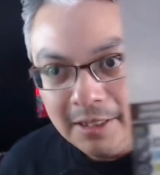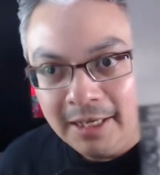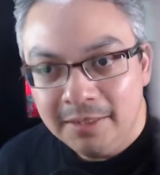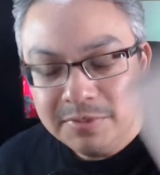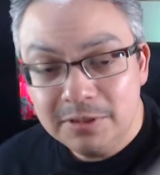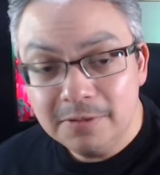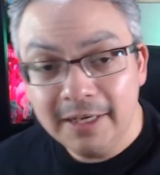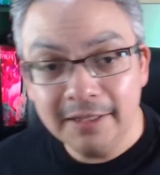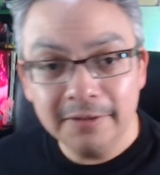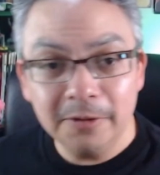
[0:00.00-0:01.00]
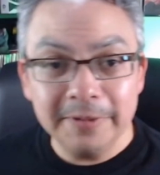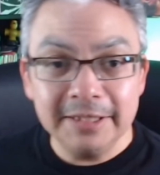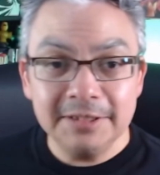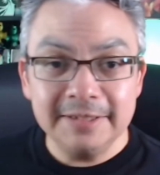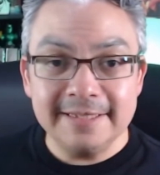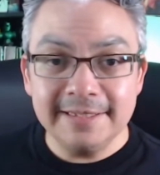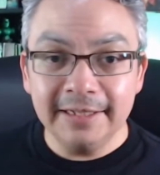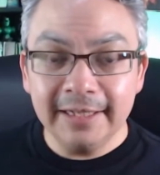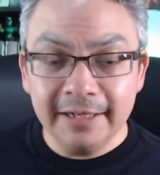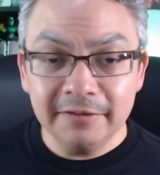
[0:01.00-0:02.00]
I'm still kind of going into this
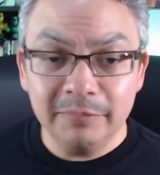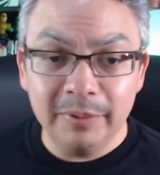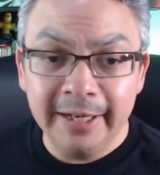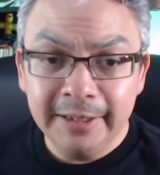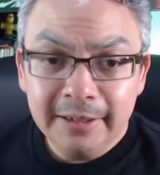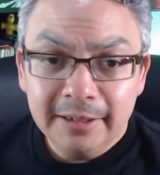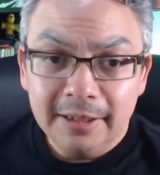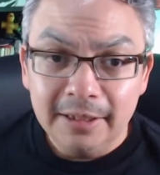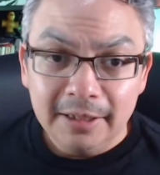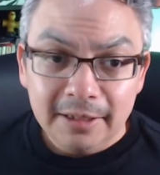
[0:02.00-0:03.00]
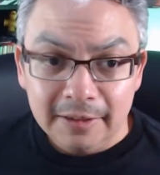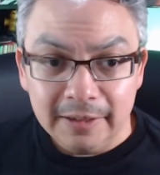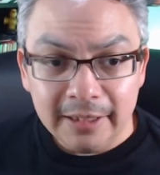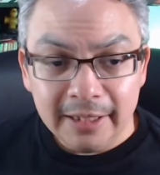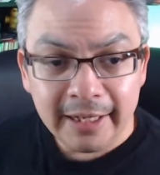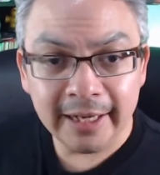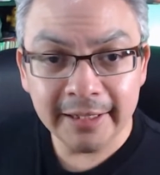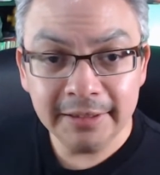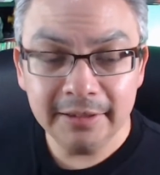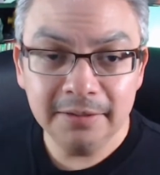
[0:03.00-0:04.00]
set kind of blind.
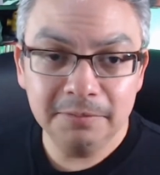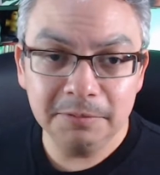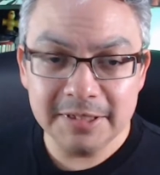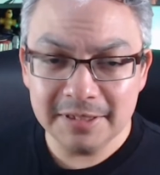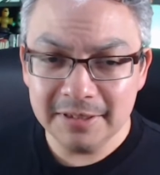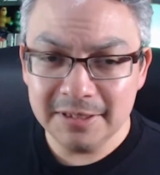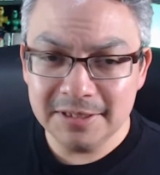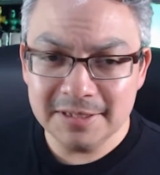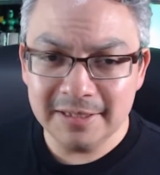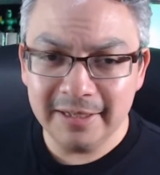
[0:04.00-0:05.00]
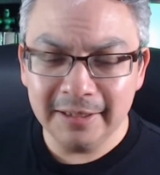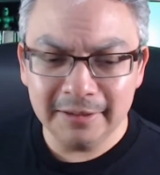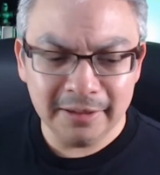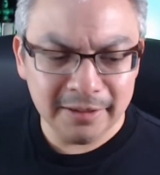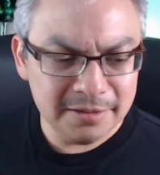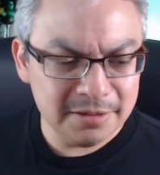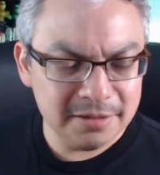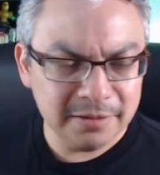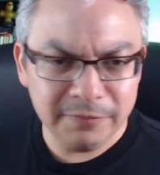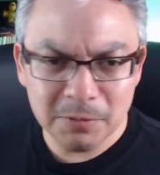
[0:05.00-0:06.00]
I did recently just get,
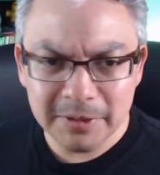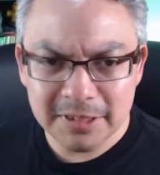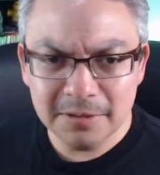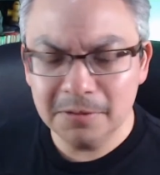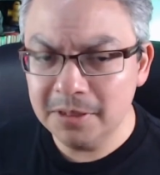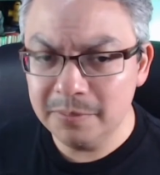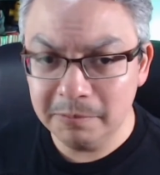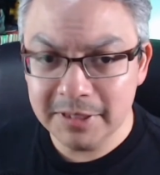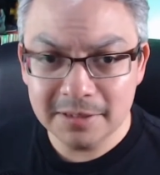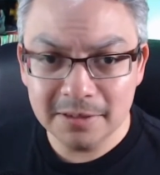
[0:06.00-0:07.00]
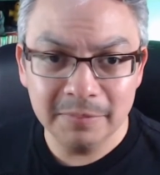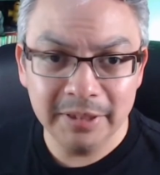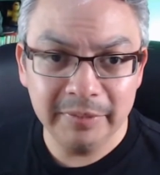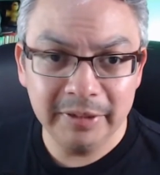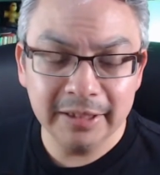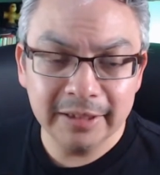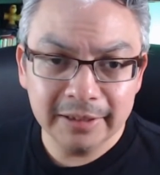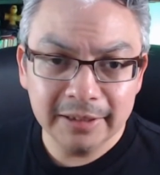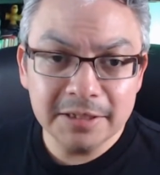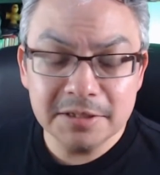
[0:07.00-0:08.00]
just a couple weeks ago maybe,
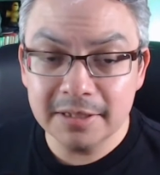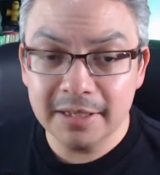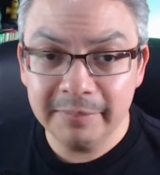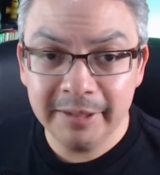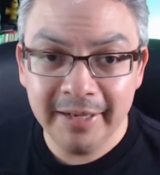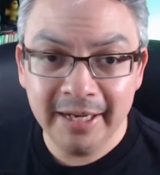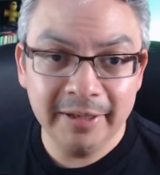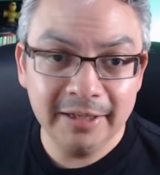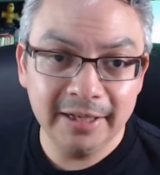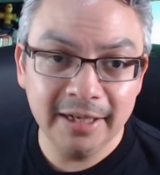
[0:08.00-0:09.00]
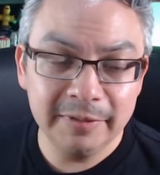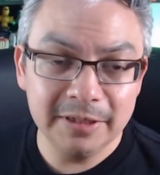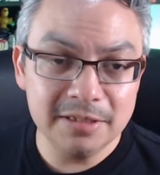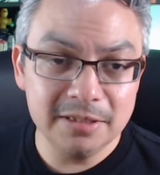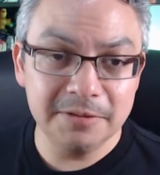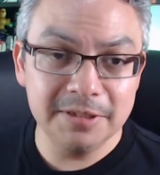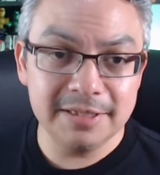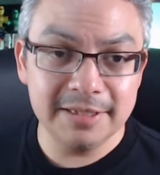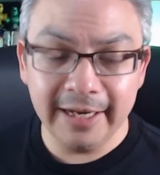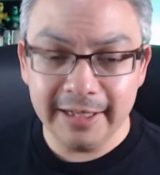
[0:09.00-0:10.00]
I just got my Batman the Animated
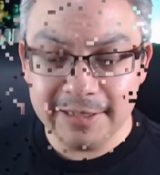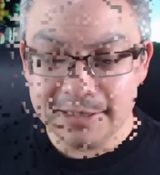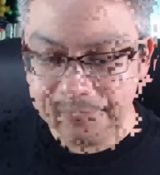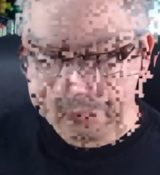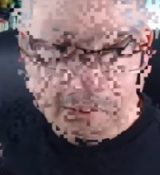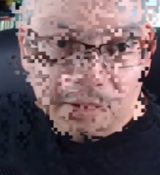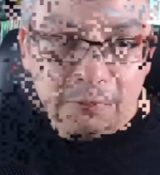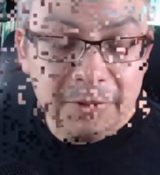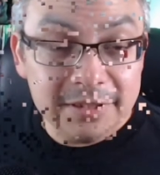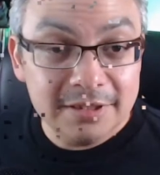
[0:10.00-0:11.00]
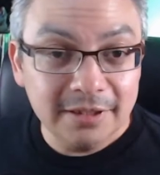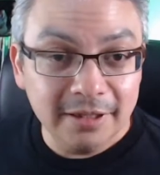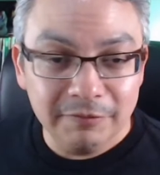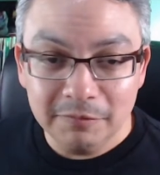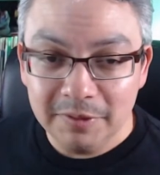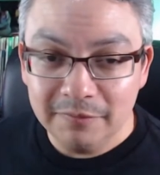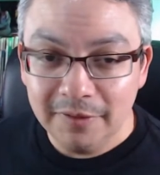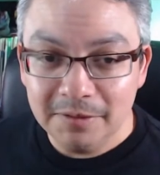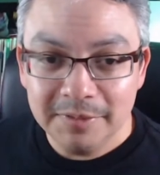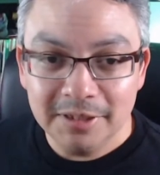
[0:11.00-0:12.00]
Series case, which if you've been
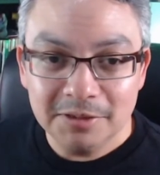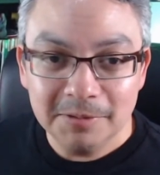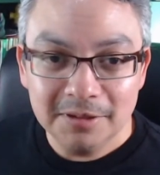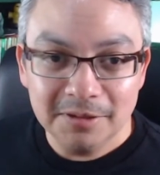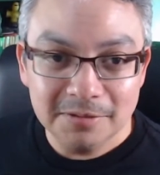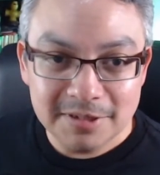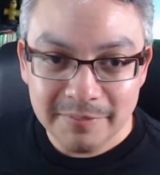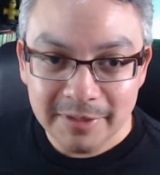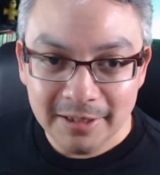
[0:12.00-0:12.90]
following me on Twitter, you'd see